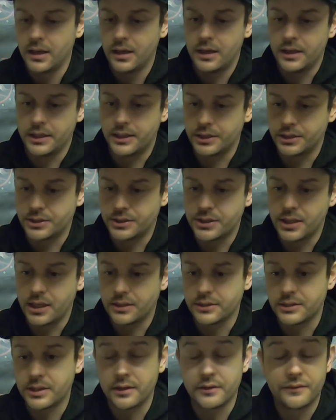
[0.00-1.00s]
ignition style
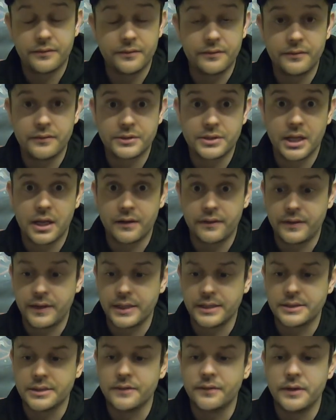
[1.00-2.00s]
style, style of
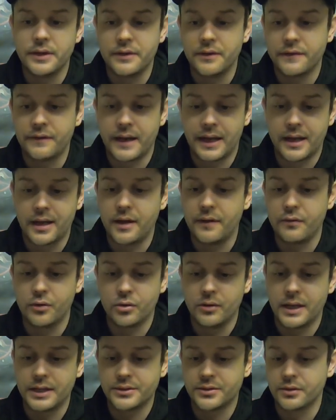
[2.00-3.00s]
things and the, the fan cover and
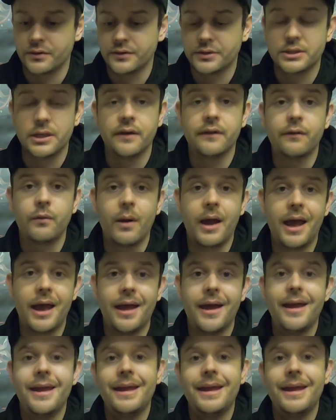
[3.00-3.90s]
all that sort of stuff, where